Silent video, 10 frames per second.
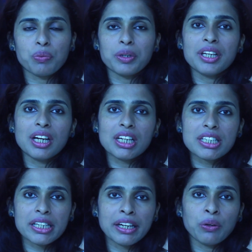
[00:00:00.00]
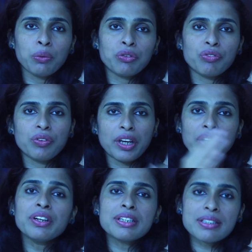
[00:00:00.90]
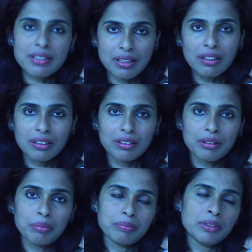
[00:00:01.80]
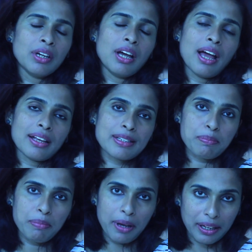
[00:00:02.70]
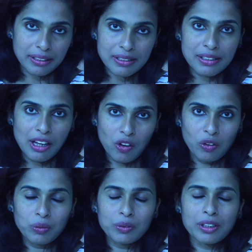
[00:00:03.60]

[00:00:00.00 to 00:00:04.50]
we are dealing with various aspects now.